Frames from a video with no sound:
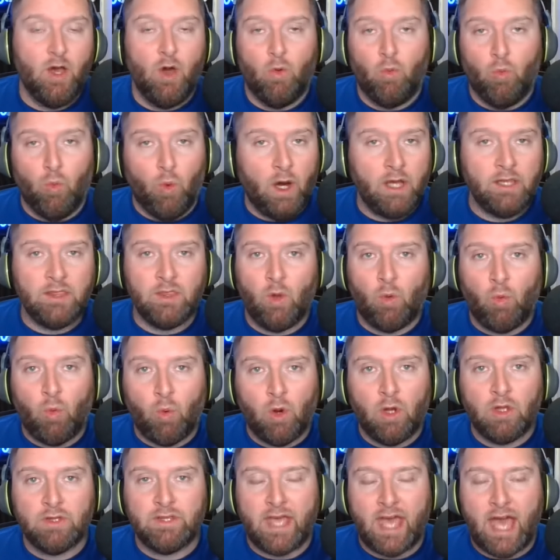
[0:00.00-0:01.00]
What in the
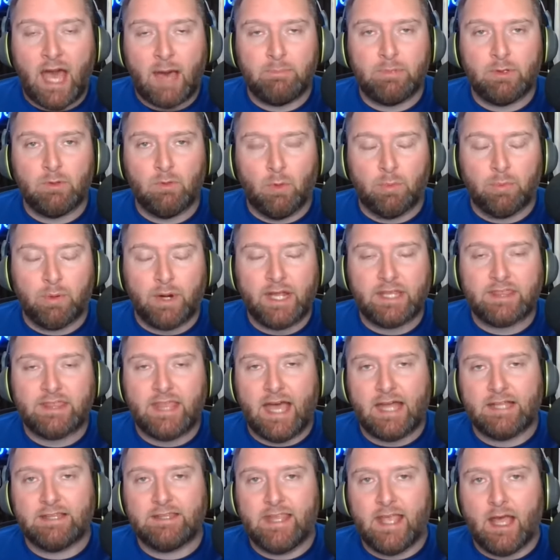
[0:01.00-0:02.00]
world happened? We'll break
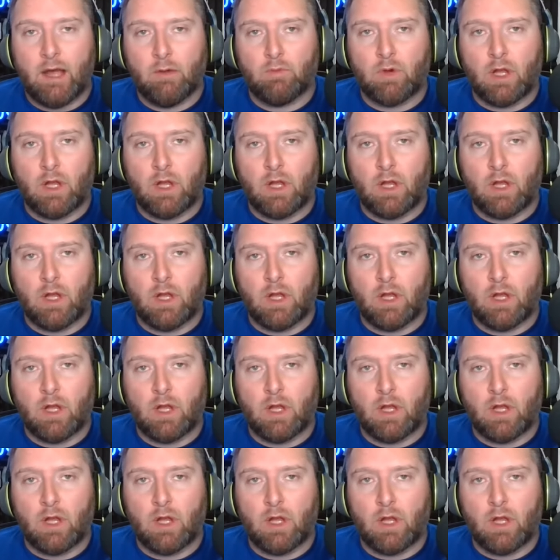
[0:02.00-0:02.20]
that down.